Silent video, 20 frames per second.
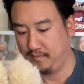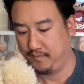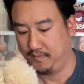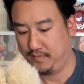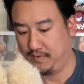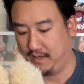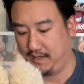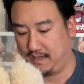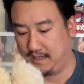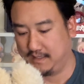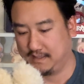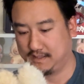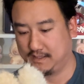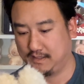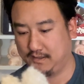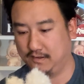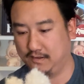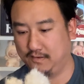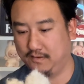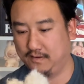Yeah,
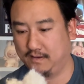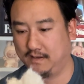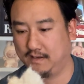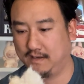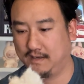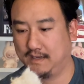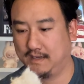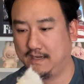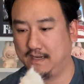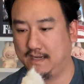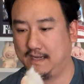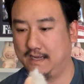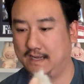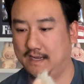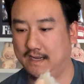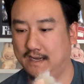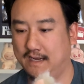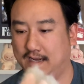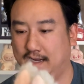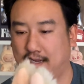so
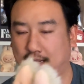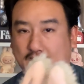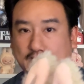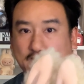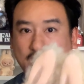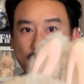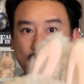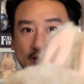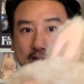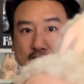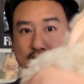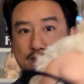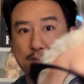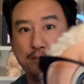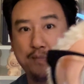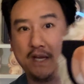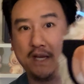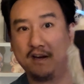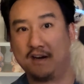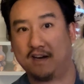he has a
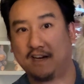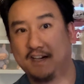pair of